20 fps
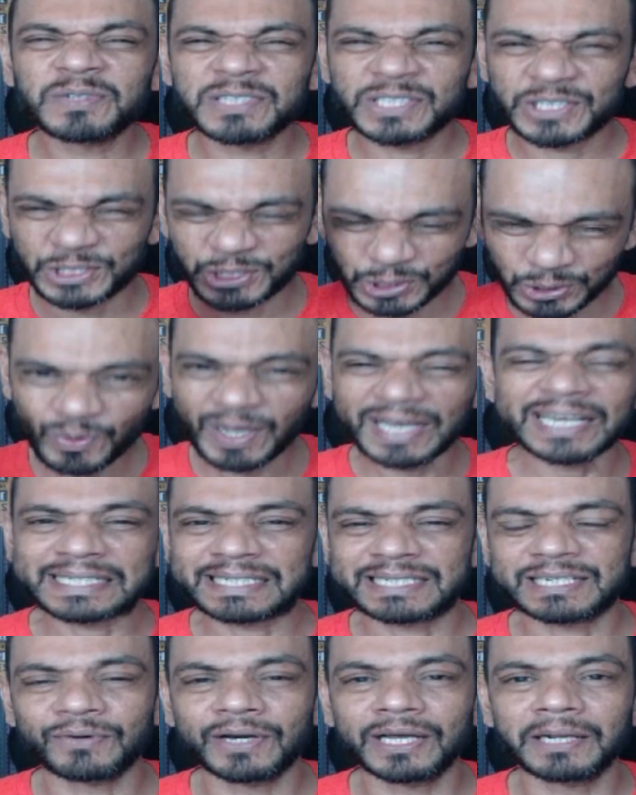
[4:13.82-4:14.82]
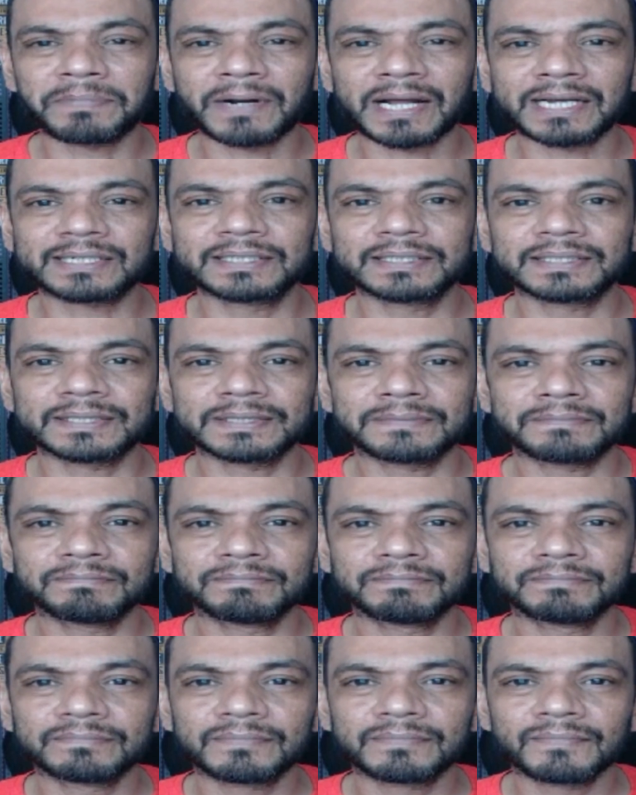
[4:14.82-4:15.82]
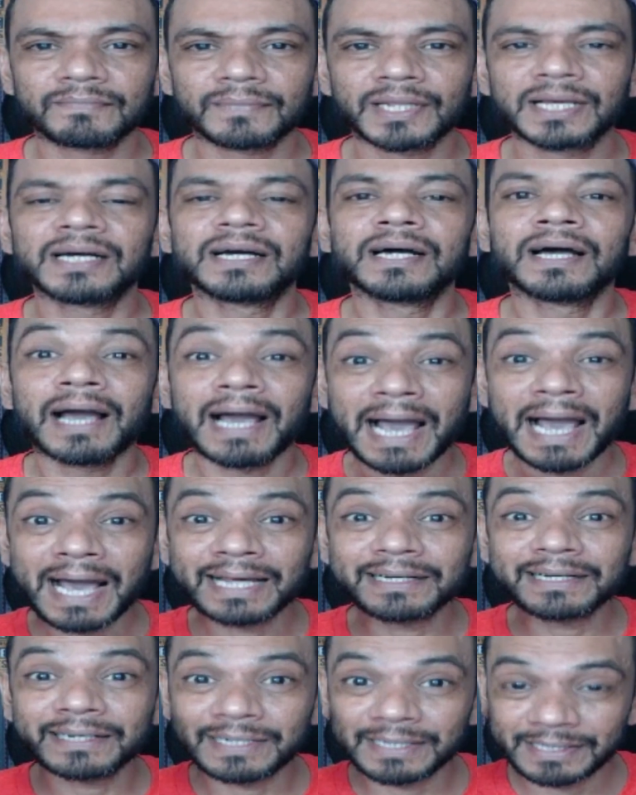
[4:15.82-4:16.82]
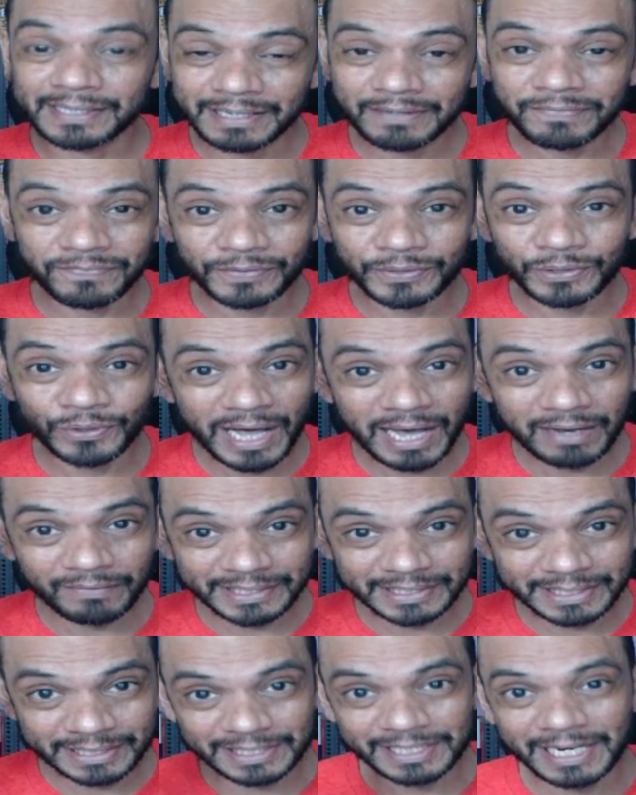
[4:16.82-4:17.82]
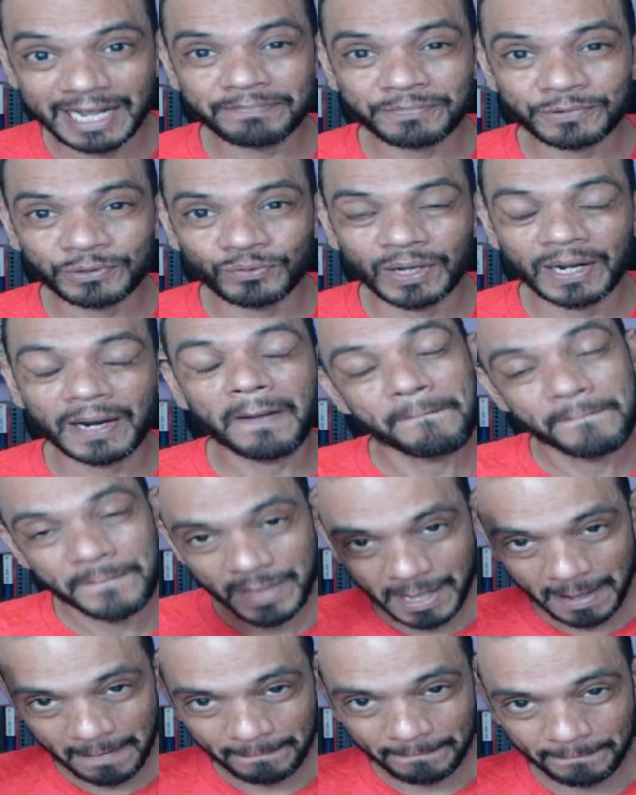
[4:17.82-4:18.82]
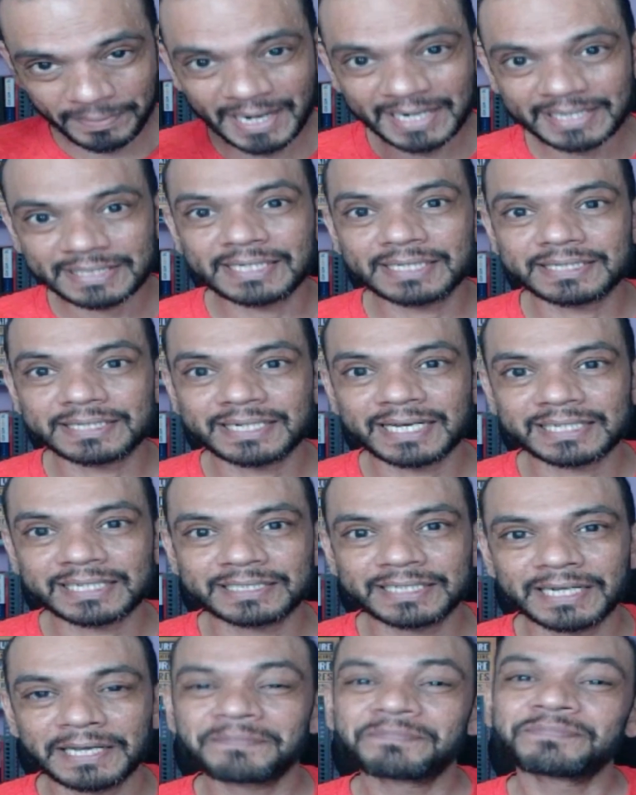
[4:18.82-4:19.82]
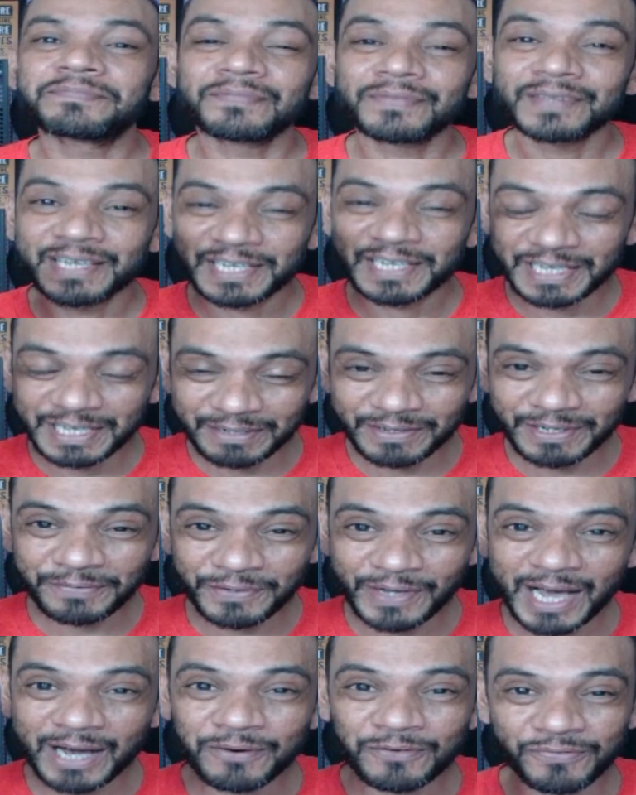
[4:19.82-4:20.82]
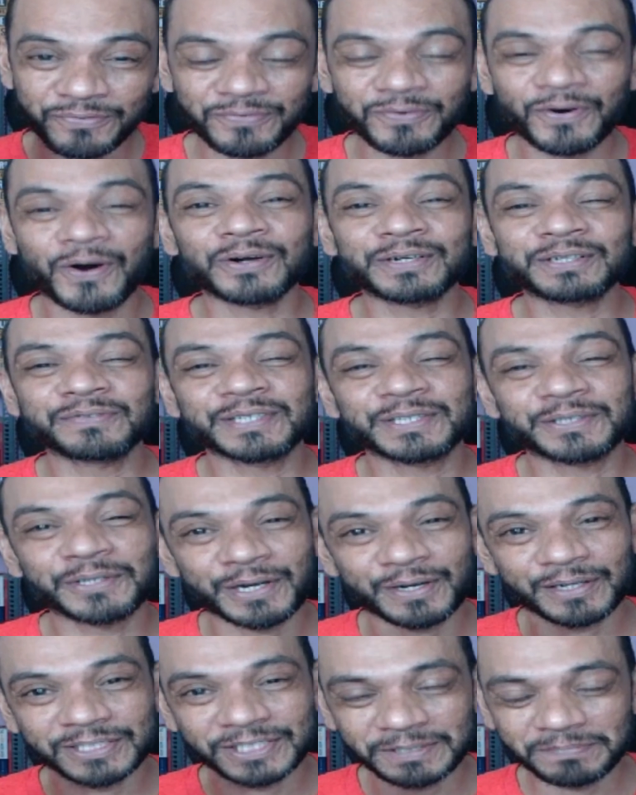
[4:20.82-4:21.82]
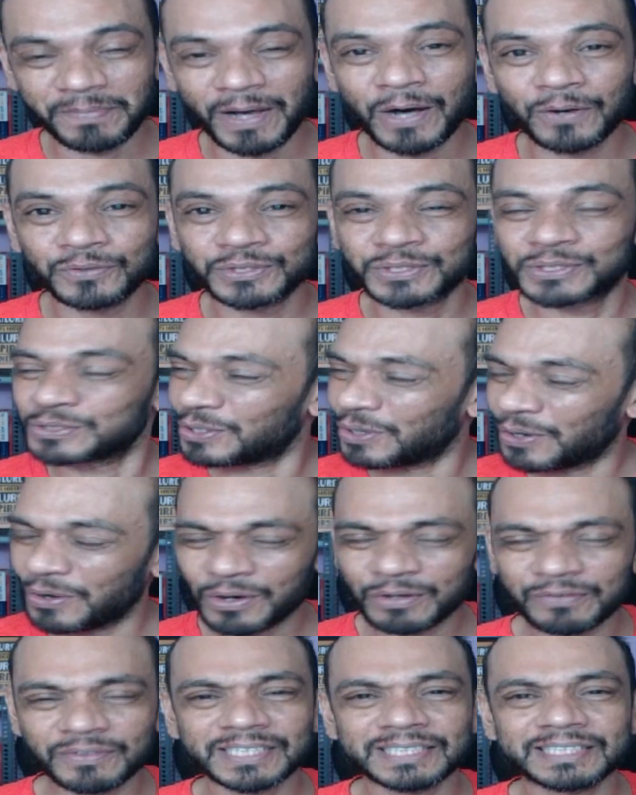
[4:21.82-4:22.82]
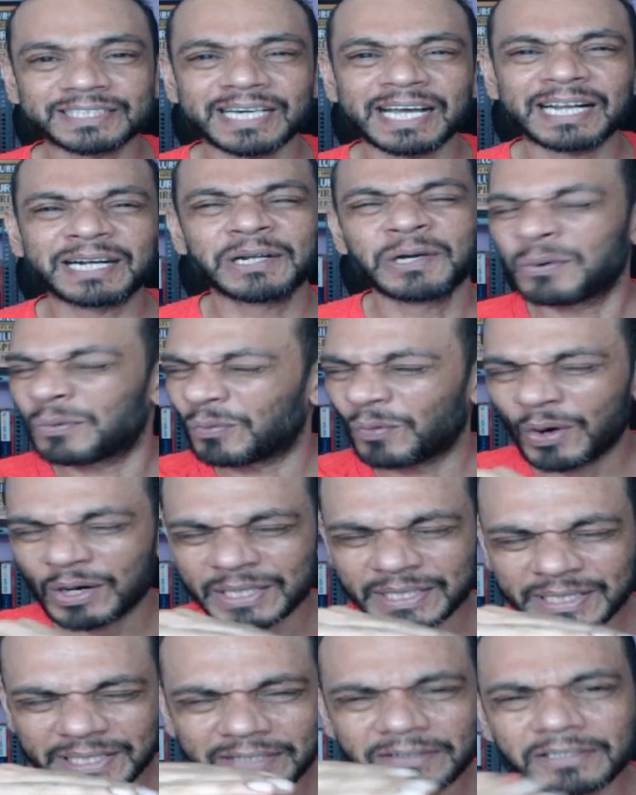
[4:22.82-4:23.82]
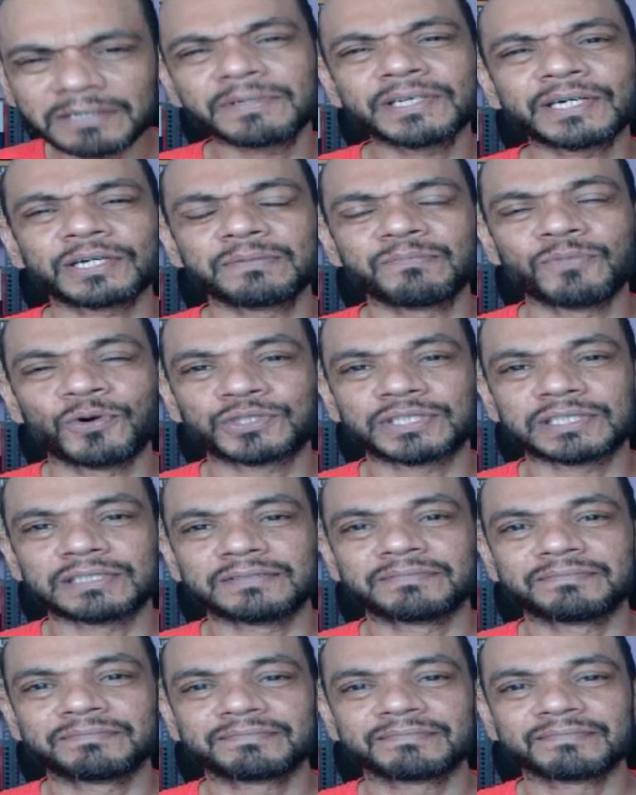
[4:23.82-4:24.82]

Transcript: sweat while practicing. And if you haven't slept well, practice next day. Even if you have fought with your spouse or with a child, whatever be your emotion,